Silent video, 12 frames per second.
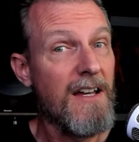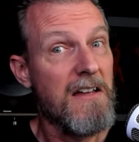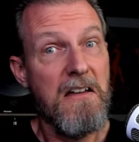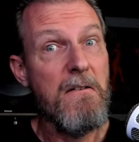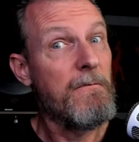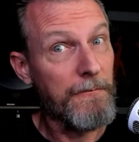
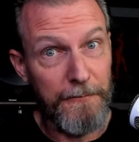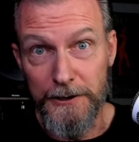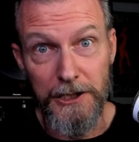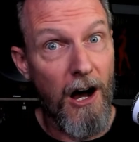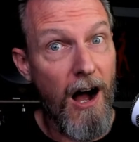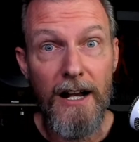
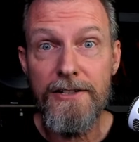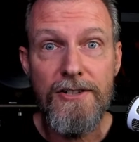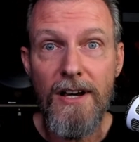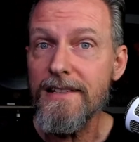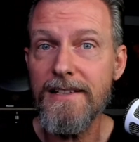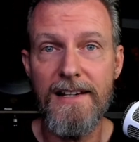flawed
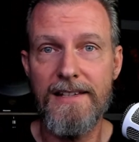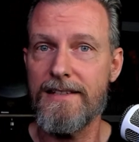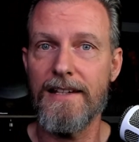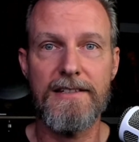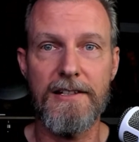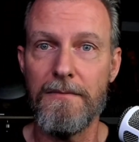justice
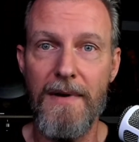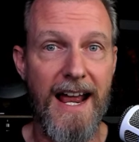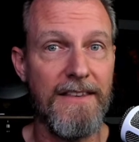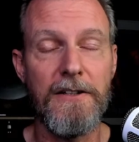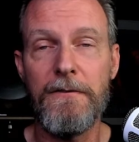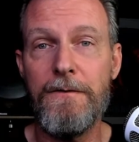system
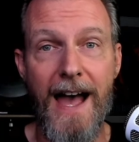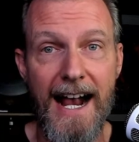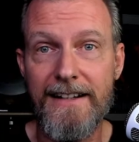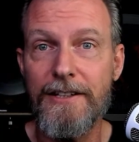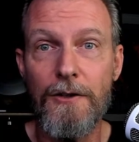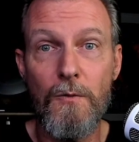and the
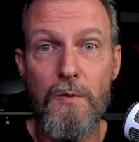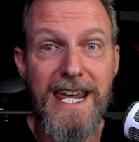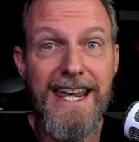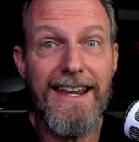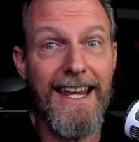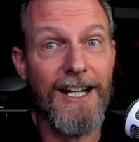fact that
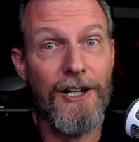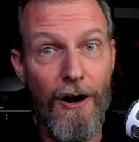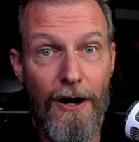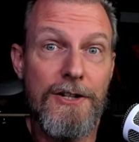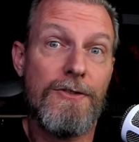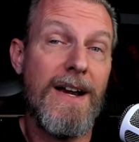we
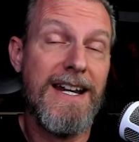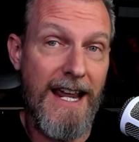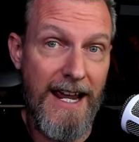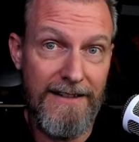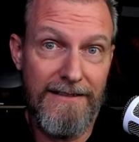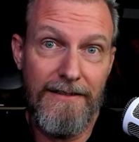incarcerate
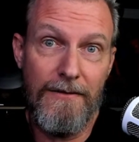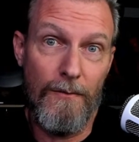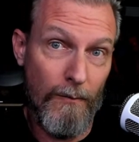and